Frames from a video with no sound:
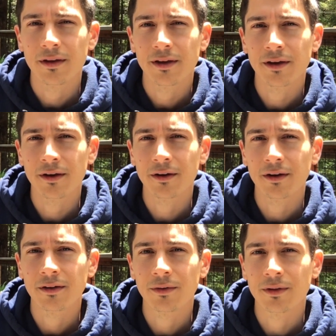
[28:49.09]
here
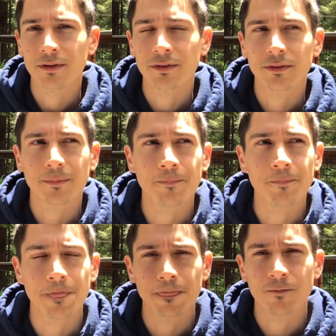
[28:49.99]
under this
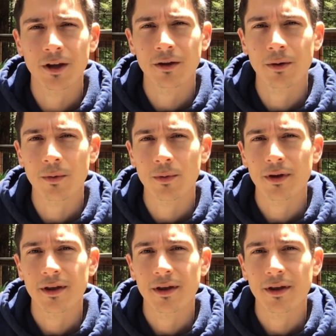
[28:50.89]
video,